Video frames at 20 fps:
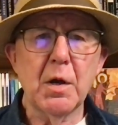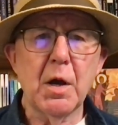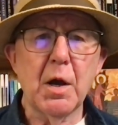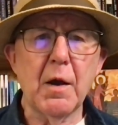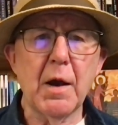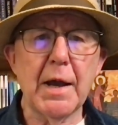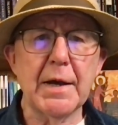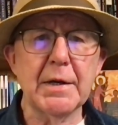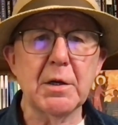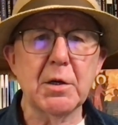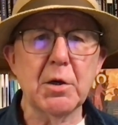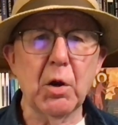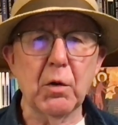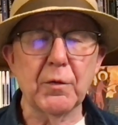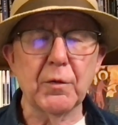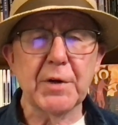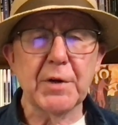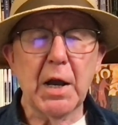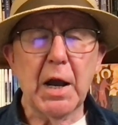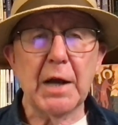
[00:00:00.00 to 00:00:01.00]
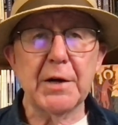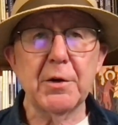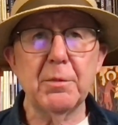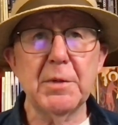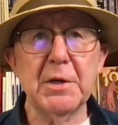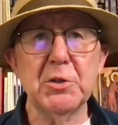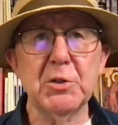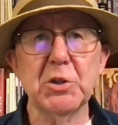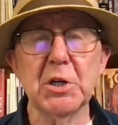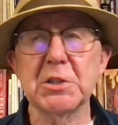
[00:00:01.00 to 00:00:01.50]
engulfed. I don't
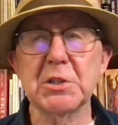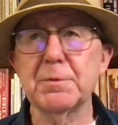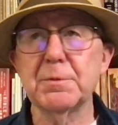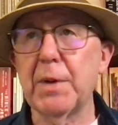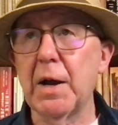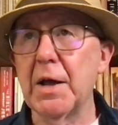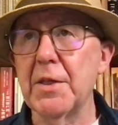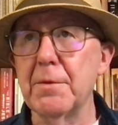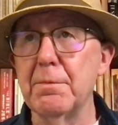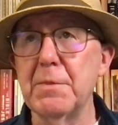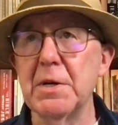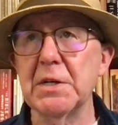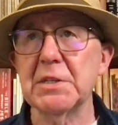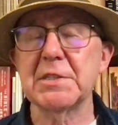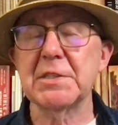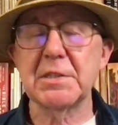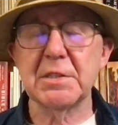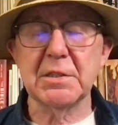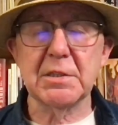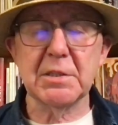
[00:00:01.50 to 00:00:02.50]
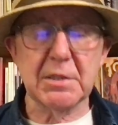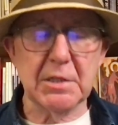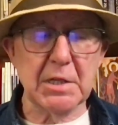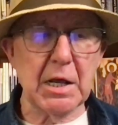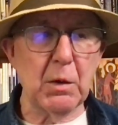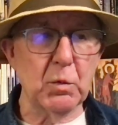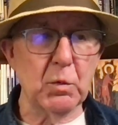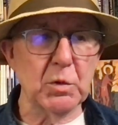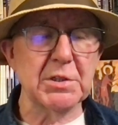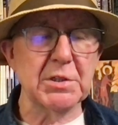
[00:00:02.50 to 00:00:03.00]
mean just by the mist,
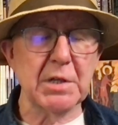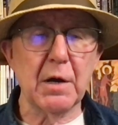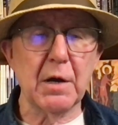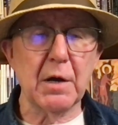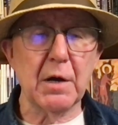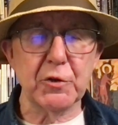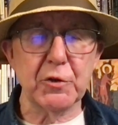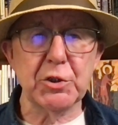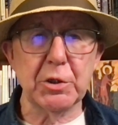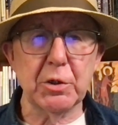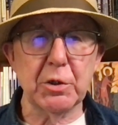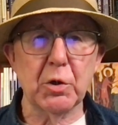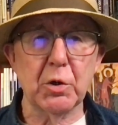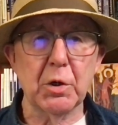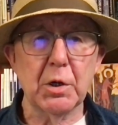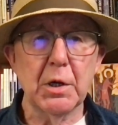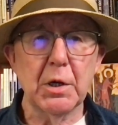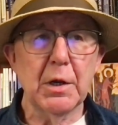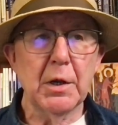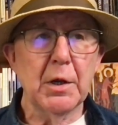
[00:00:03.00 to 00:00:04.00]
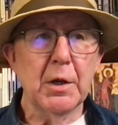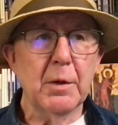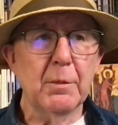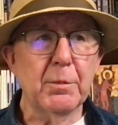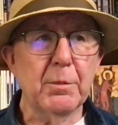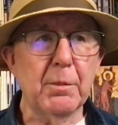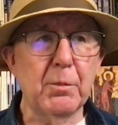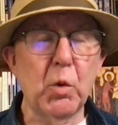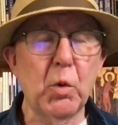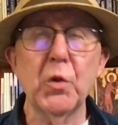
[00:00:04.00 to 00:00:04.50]
that was there for sure,
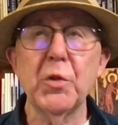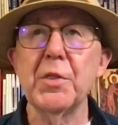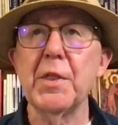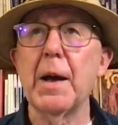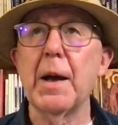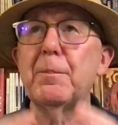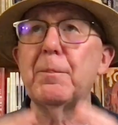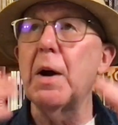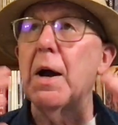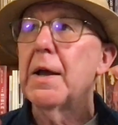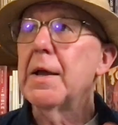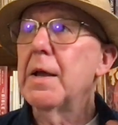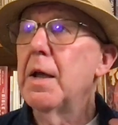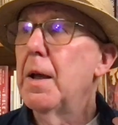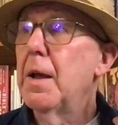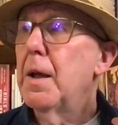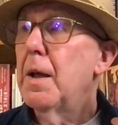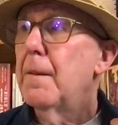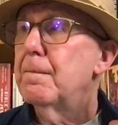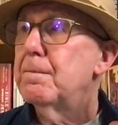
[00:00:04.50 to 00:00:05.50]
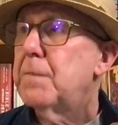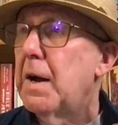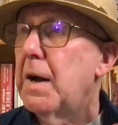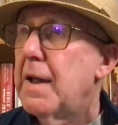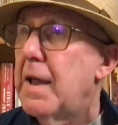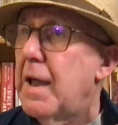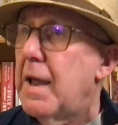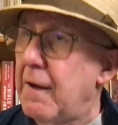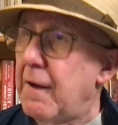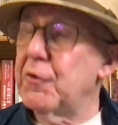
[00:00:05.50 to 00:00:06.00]
but more than that,
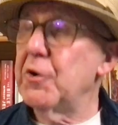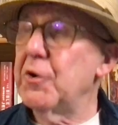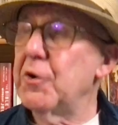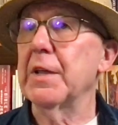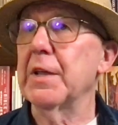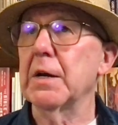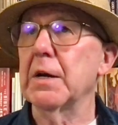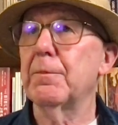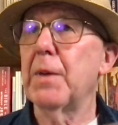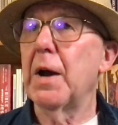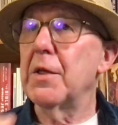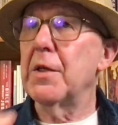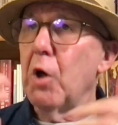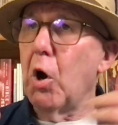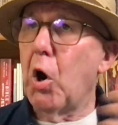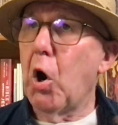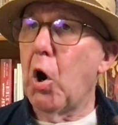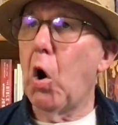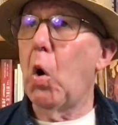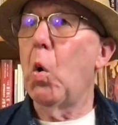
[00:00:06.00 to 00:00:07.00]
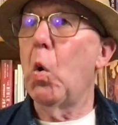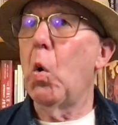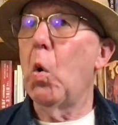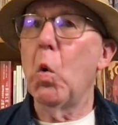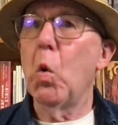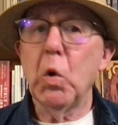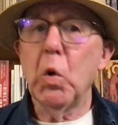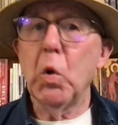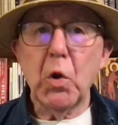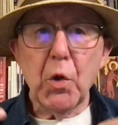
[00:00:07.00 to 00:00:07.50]
by everything, by the
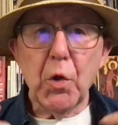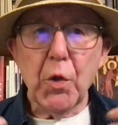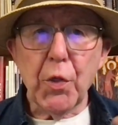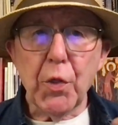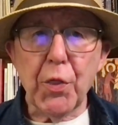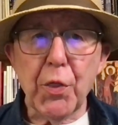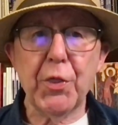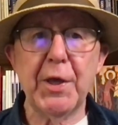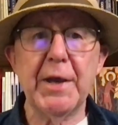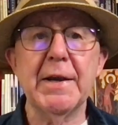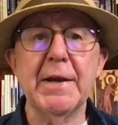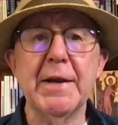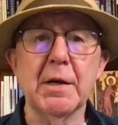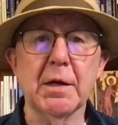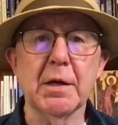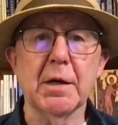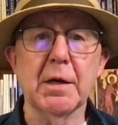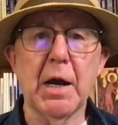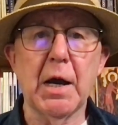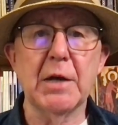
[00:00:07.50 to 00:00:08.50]
whole thing.